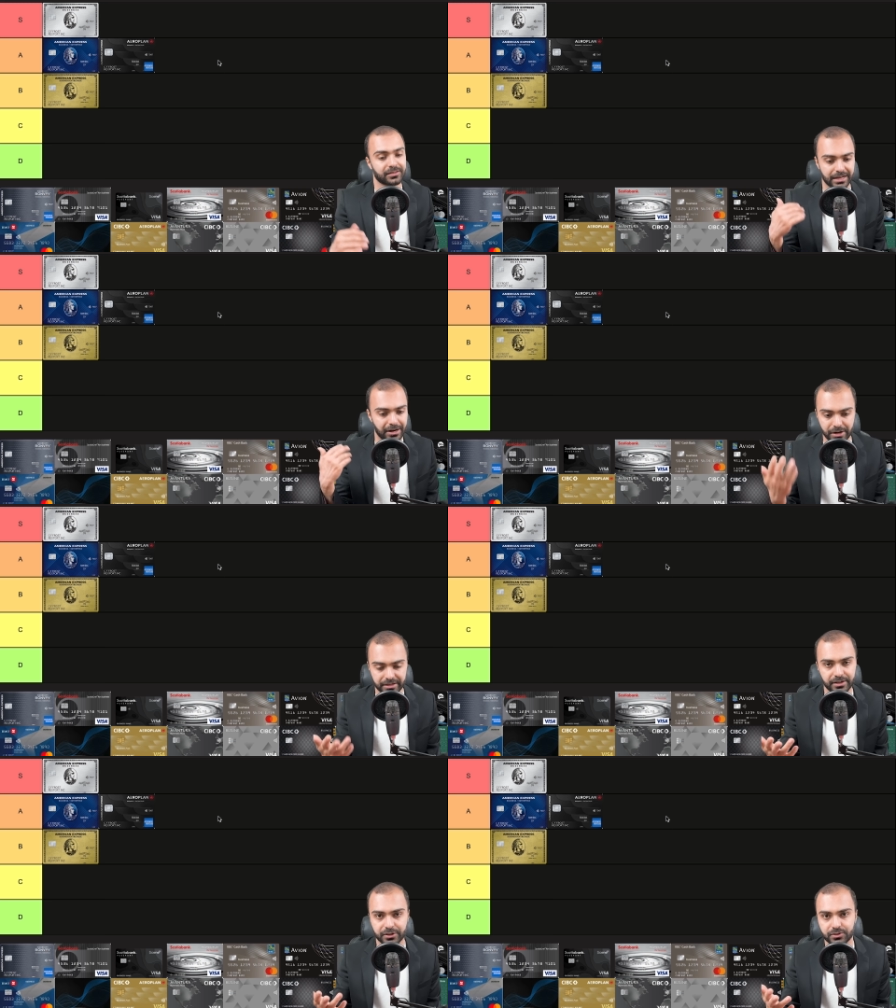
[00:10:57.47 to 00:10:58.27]
That right
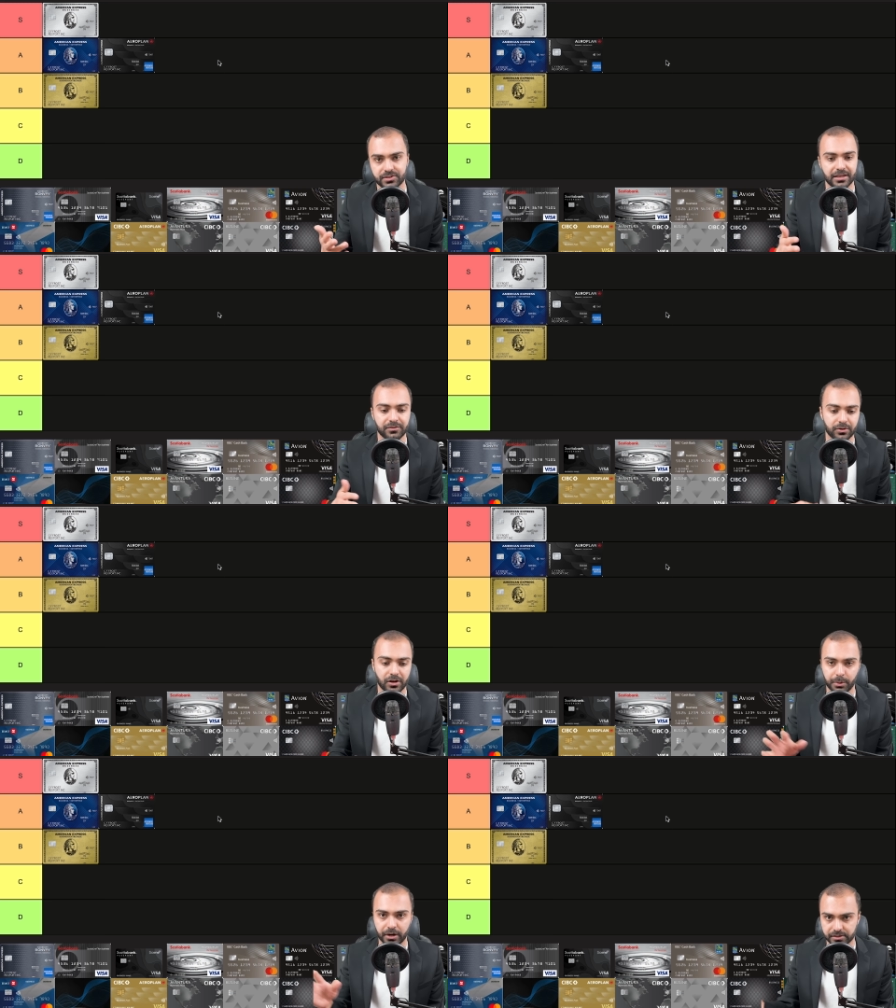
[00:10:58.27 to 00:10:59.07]
there could save you a
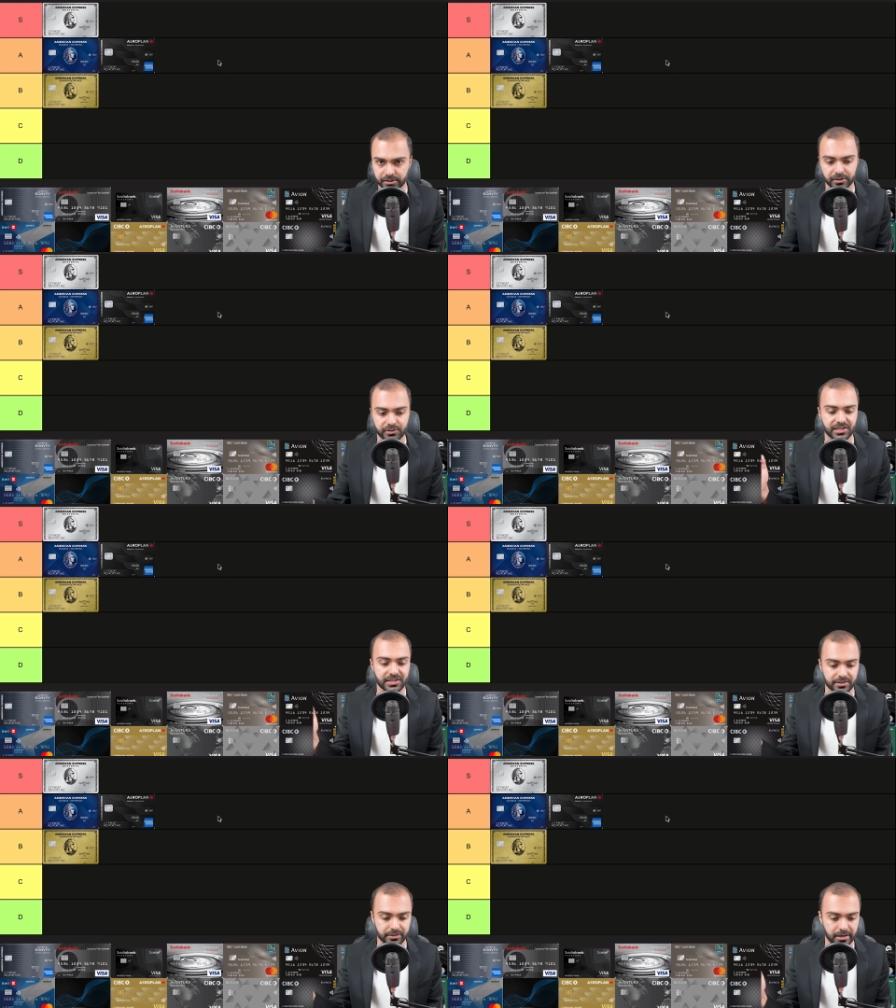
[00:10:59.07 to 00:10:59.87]
couple $100
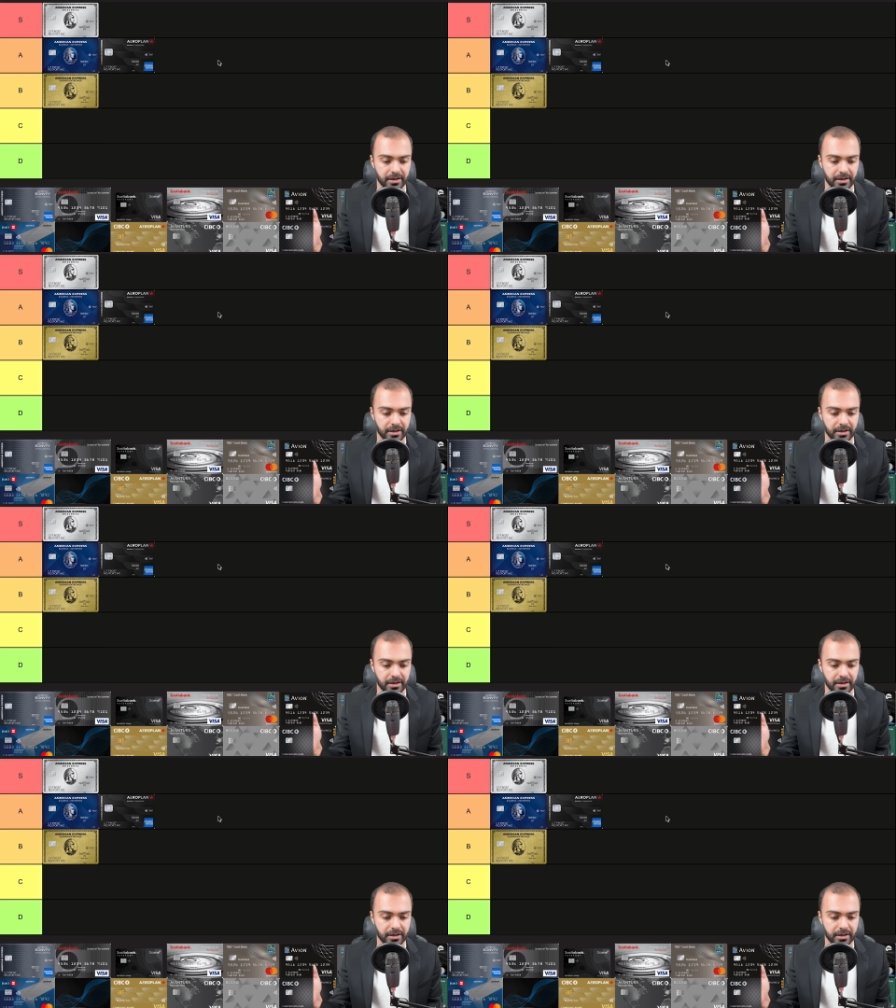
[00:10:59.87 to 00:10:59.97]
easily.